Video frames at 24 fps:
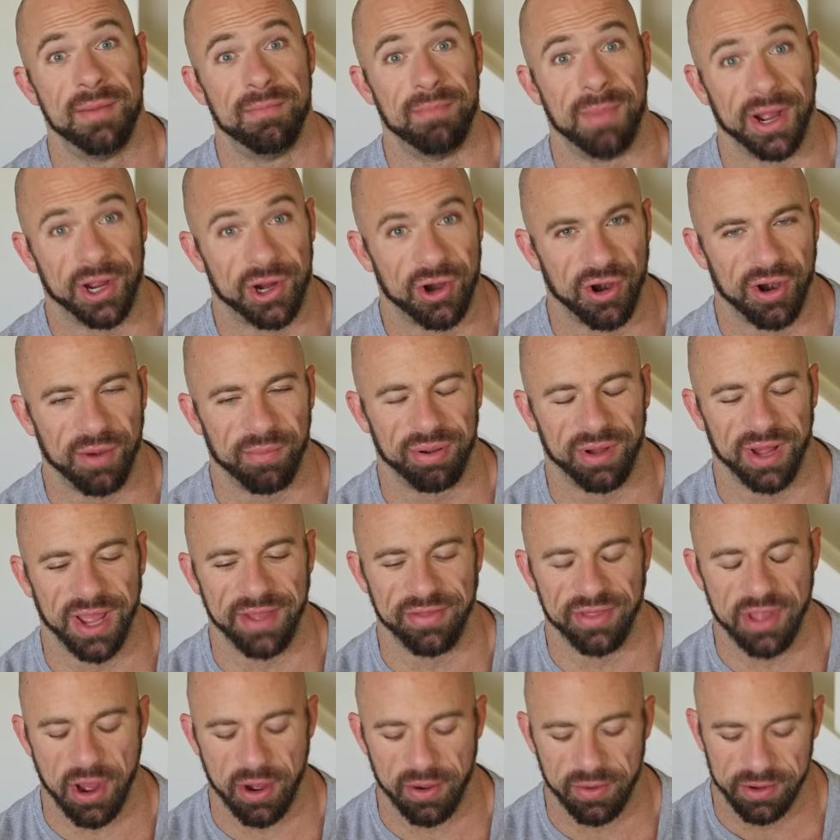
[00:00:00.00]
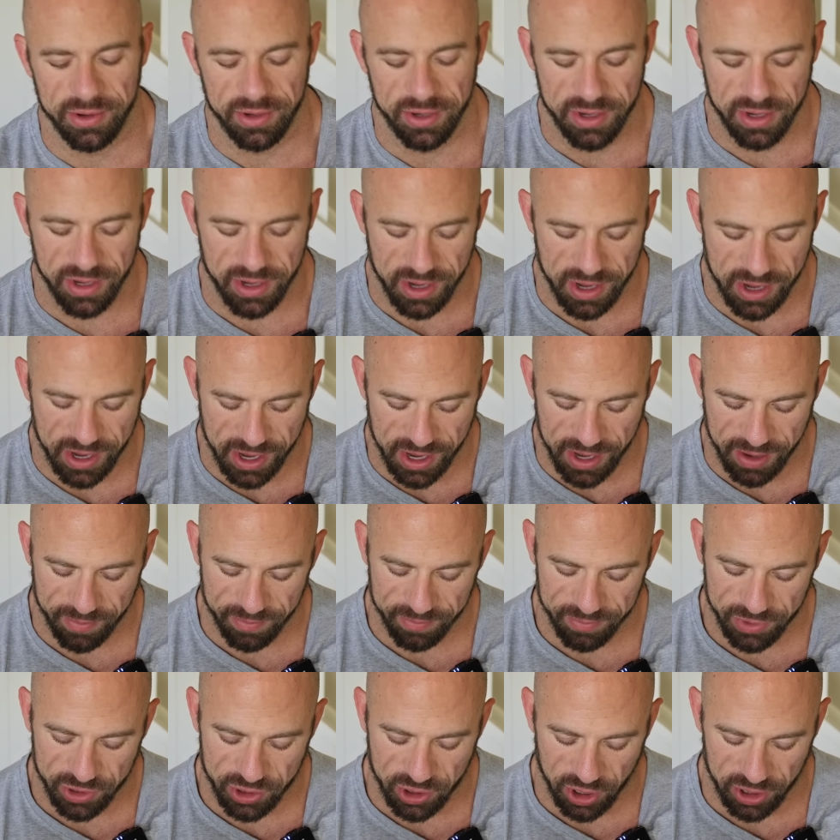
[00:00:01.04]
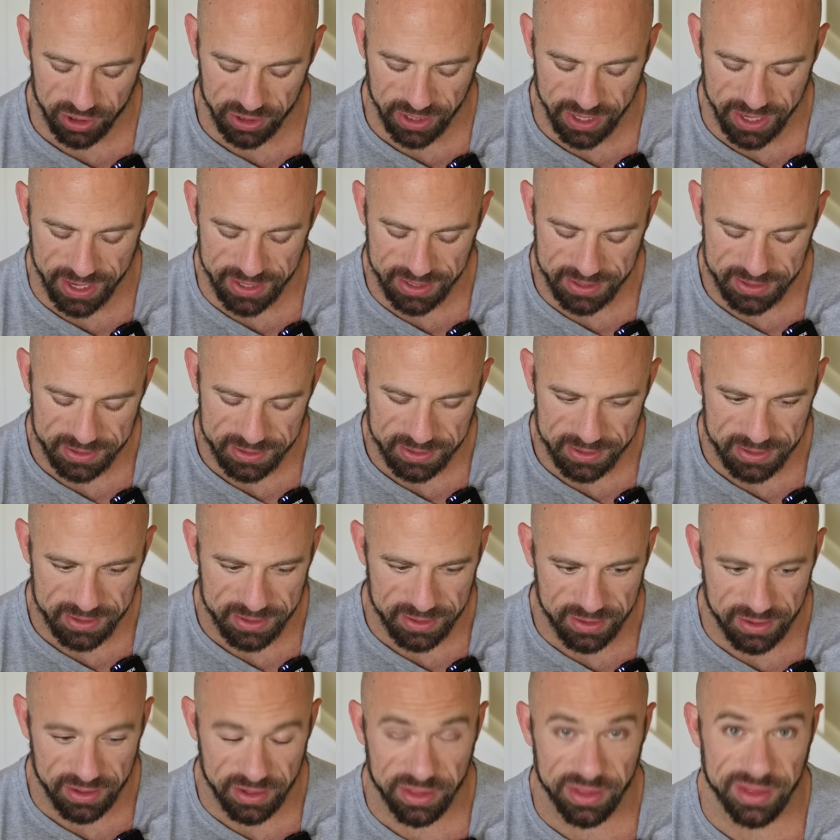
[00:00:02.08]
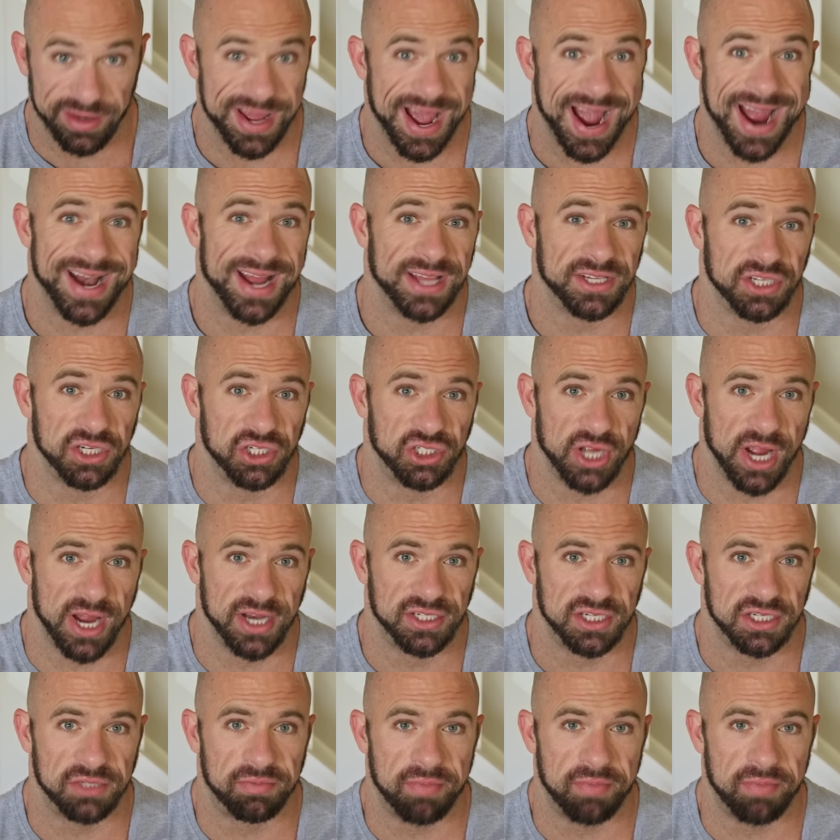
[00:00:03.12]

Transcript: My current plan though, um, currently the diet hasn't changed